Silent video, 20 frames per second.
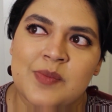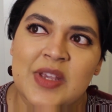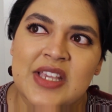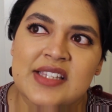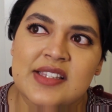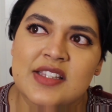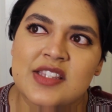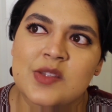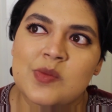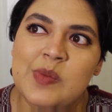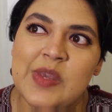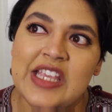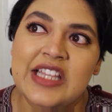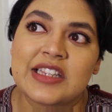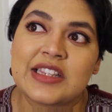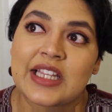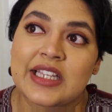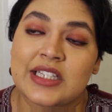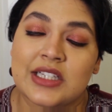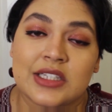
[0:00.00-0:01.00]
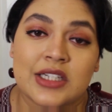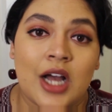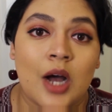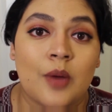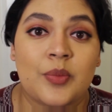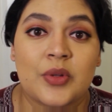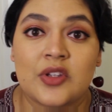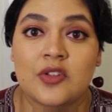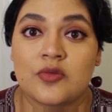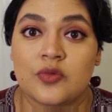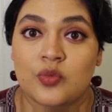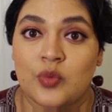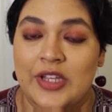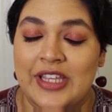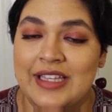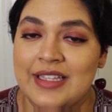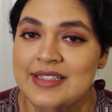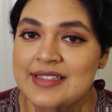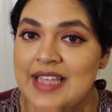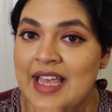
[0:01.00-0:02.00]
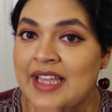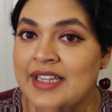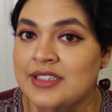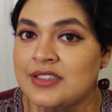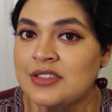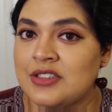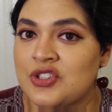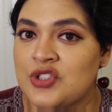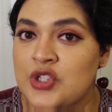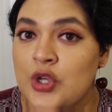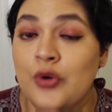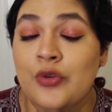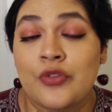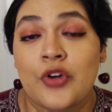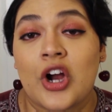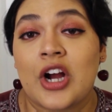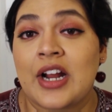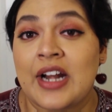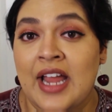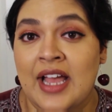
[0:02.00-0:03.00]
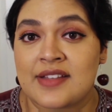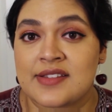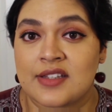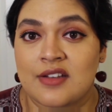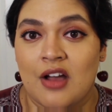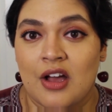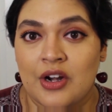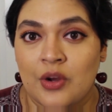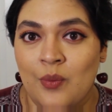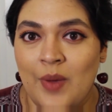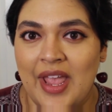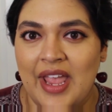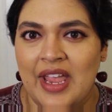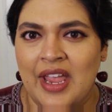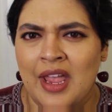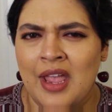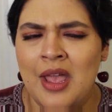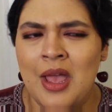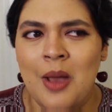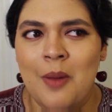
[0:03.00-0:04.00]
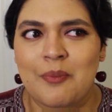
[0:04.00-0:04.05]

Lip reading: because it's been like a couple of weeks and so far it hasn't gone away,